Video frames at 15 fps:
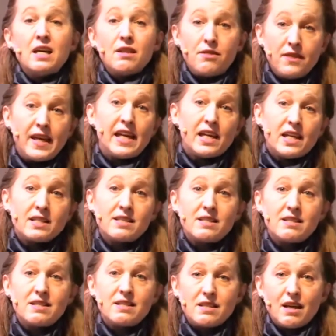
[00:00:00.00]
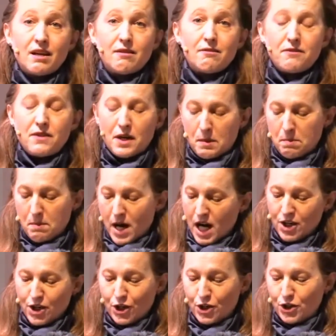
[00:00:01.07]
theists of the
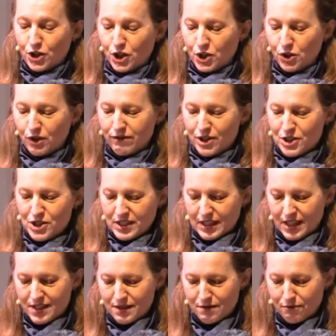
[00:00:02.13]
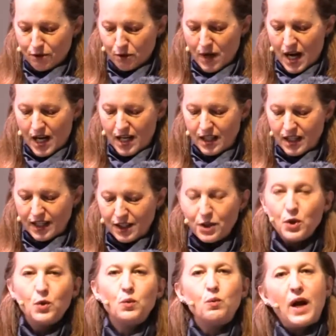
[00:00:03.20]
modern universalist variety
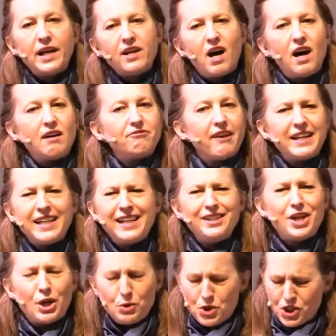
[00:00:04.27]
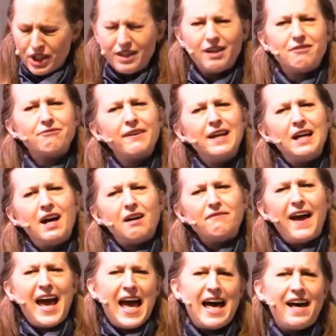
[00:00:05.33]
who write off any notion of, of
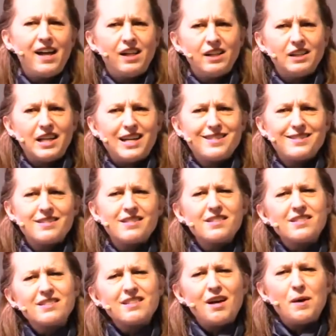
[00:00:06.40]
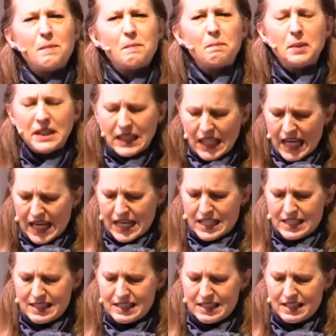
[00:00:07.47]
hell as some
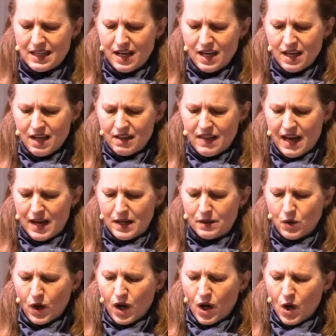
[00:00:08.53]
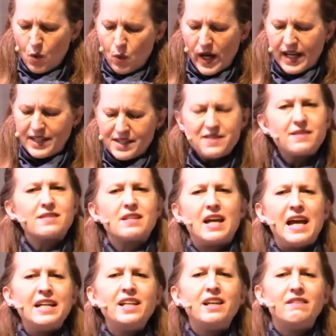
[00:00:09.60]
place that awaits
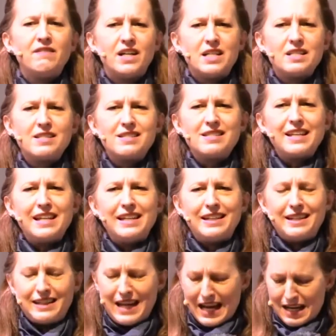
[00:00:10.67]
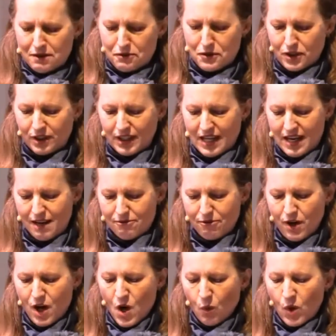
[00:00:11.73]
any of us in an afterlife.
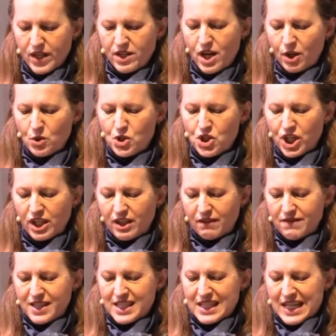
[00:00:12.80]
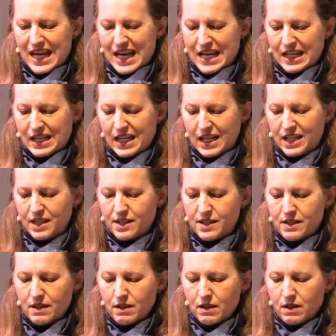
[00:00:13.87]
One notion of sin
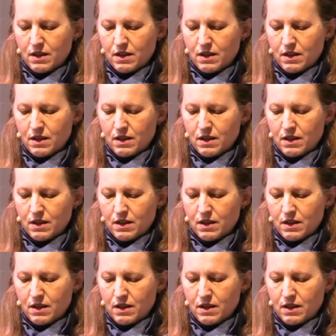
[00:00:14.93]
is